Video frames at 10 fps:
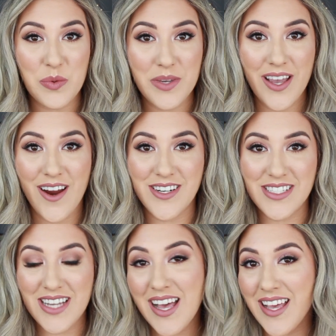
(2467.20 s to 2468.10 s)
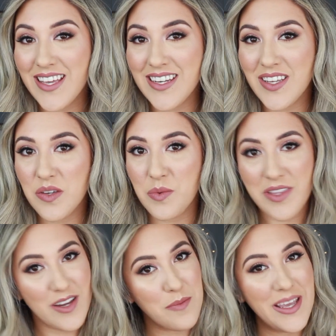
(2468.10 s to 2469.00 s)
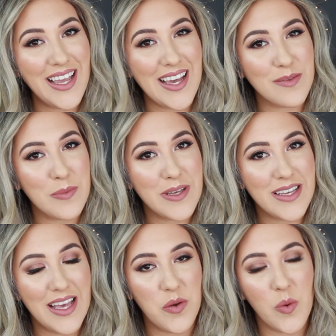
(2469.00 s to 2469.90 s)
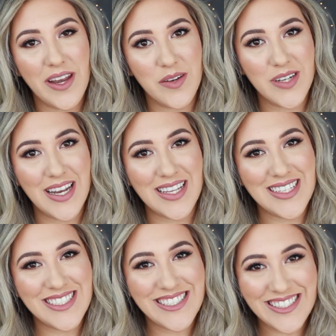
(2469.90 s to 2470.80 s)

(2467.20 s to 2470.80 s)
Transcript: we are done with our makeup and wedding ready.